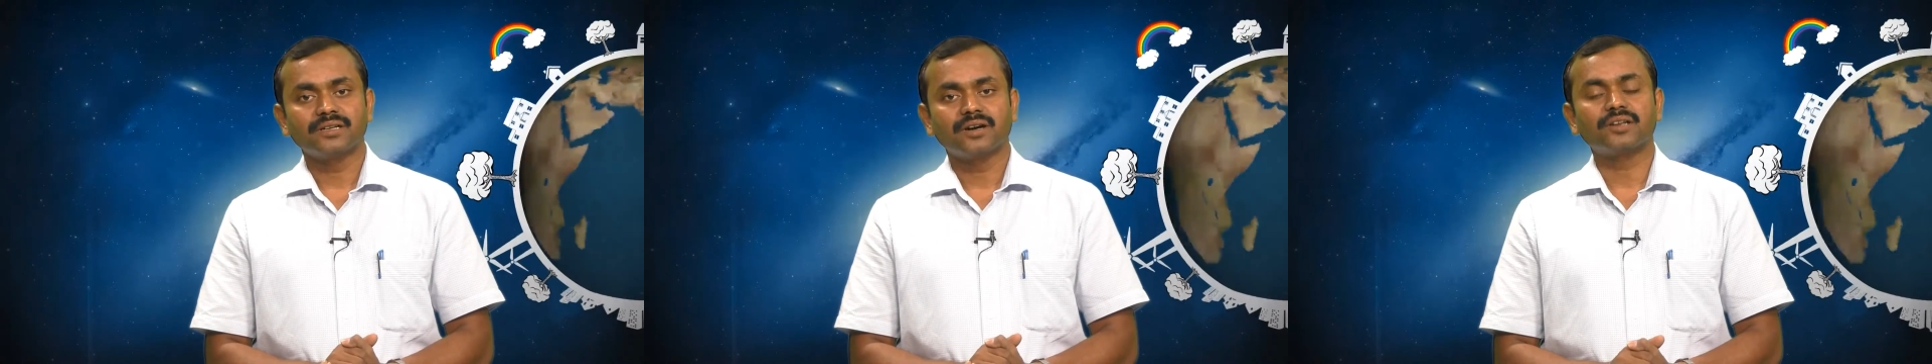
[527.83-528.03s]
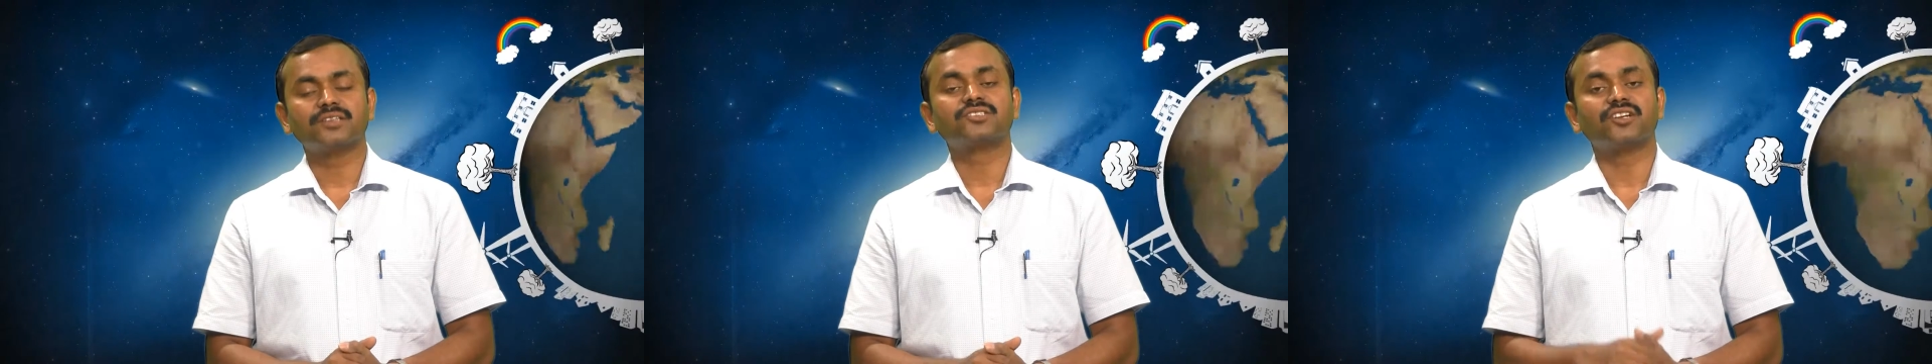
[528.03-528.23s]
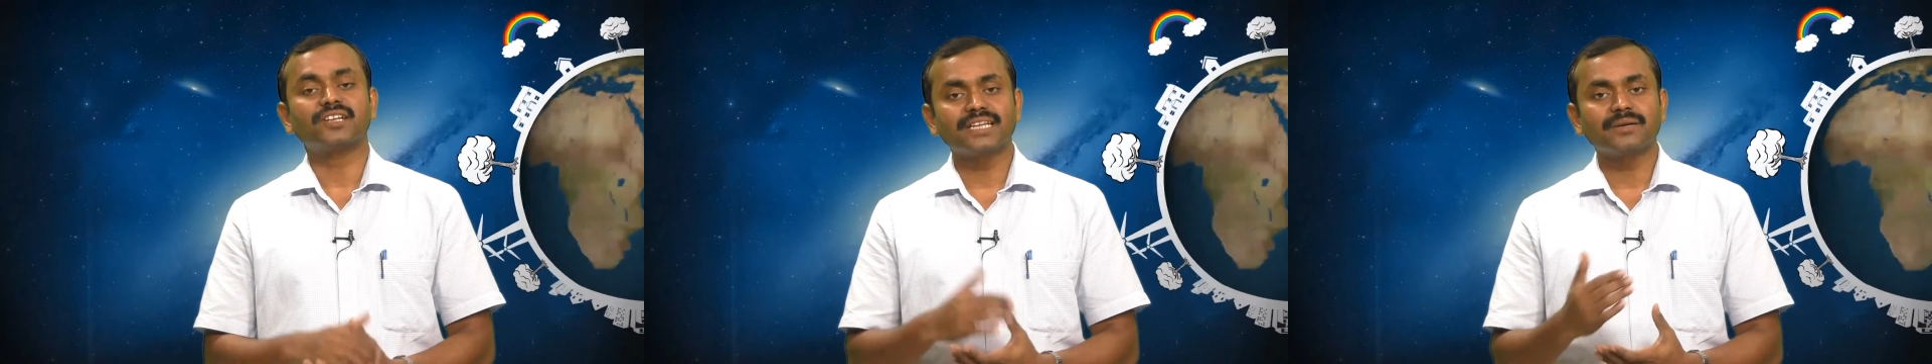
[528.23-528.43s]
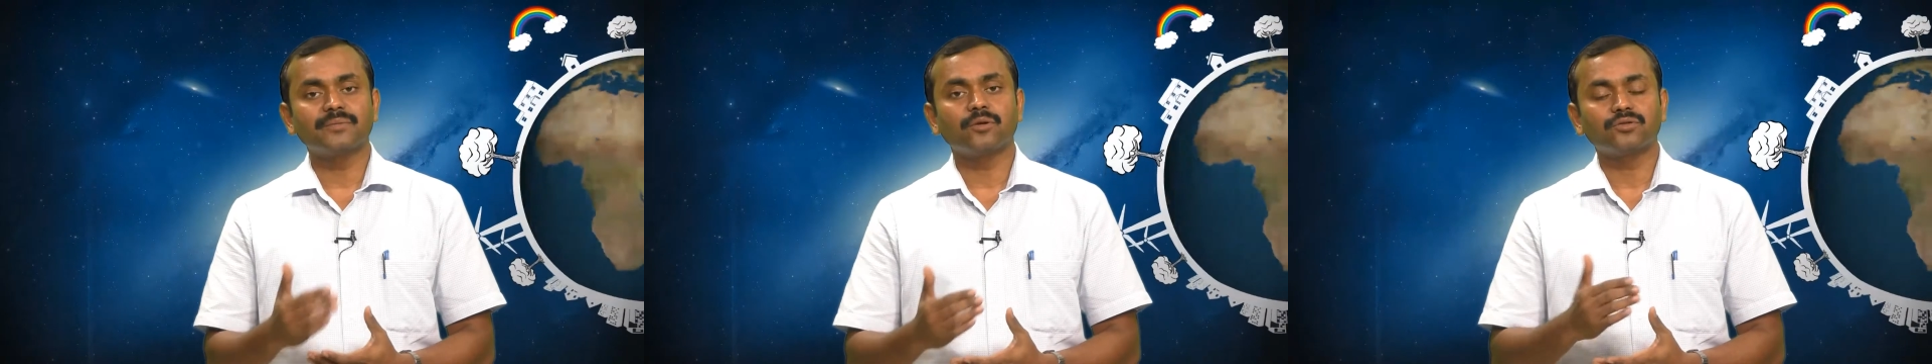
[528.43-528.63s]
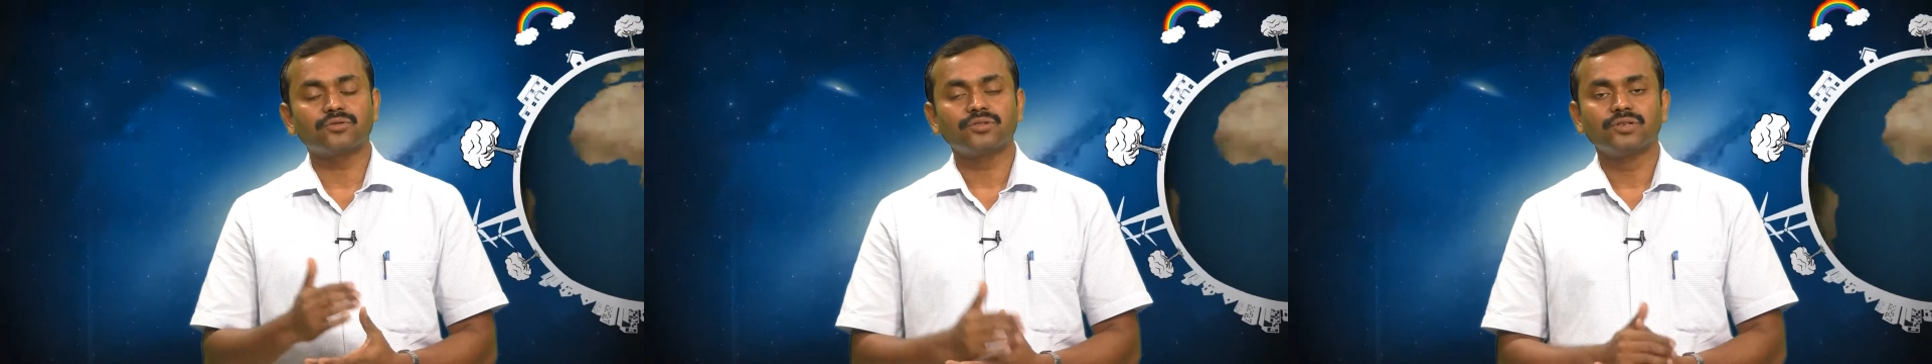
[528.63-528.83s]
or studying
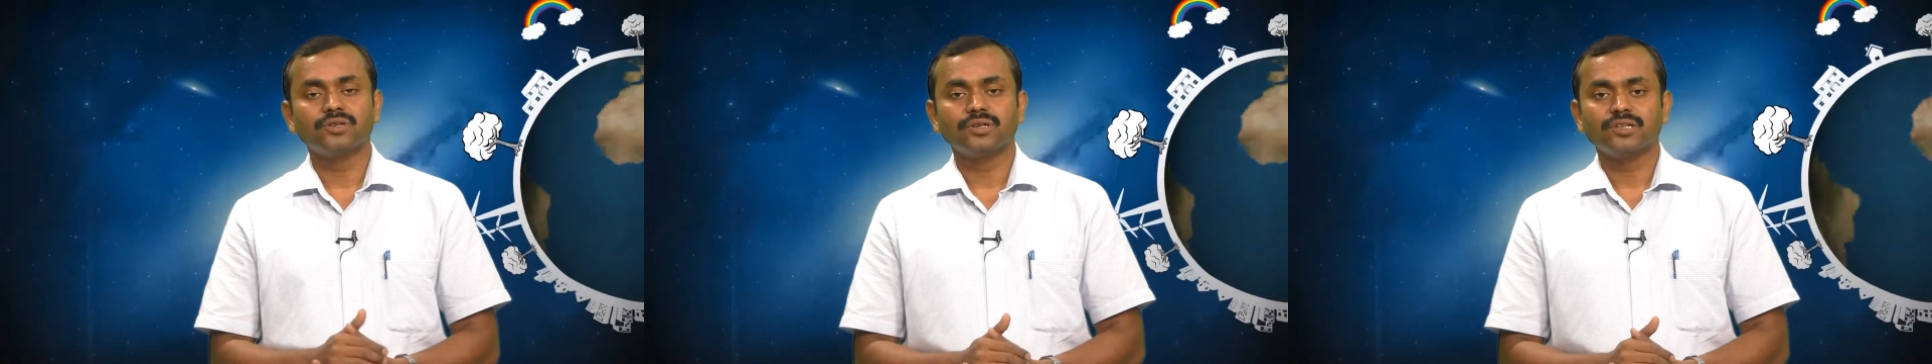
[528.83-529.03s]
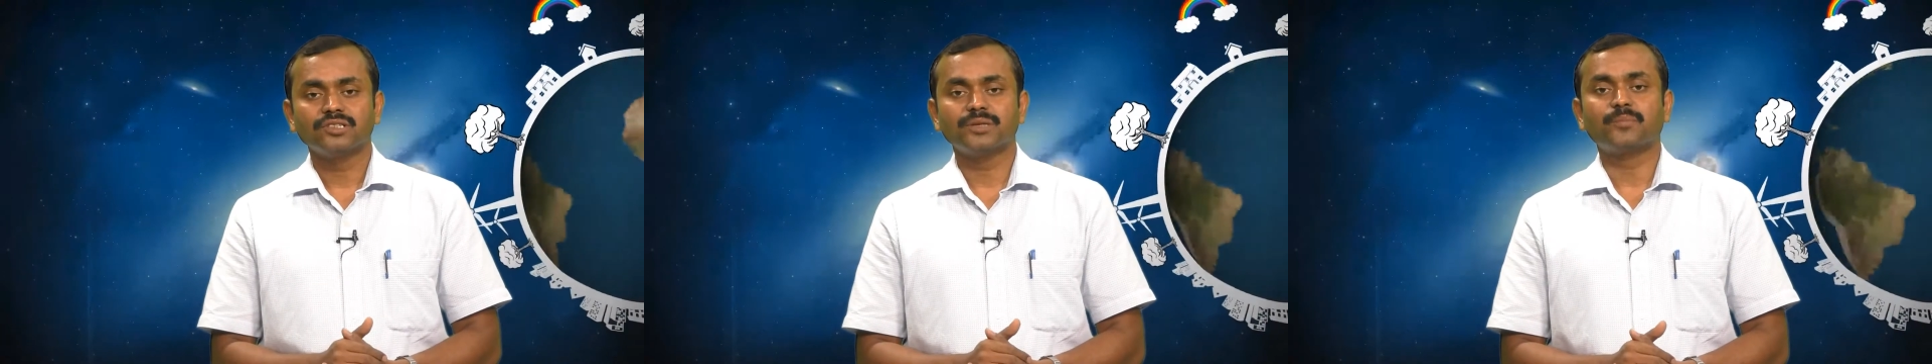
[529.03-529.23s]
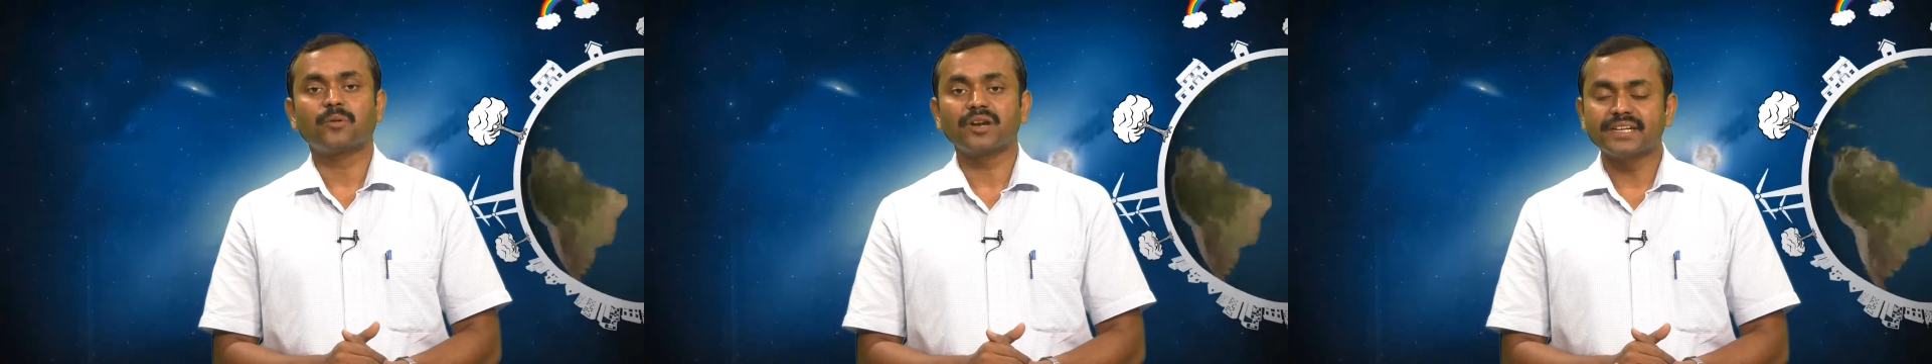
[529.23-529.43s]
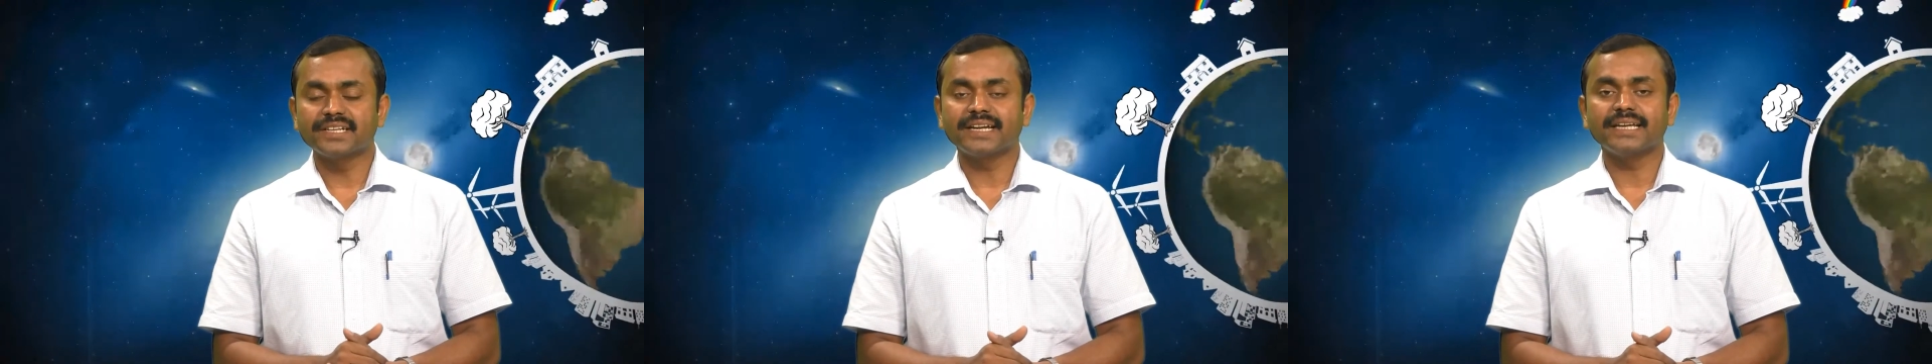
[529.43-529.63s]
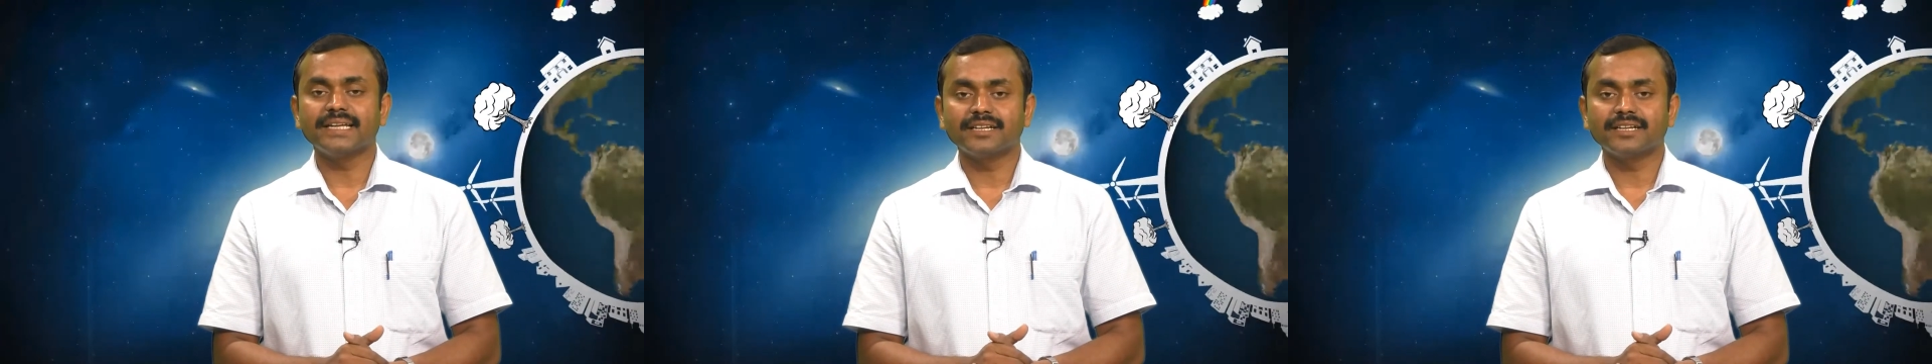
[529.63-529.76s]
about the political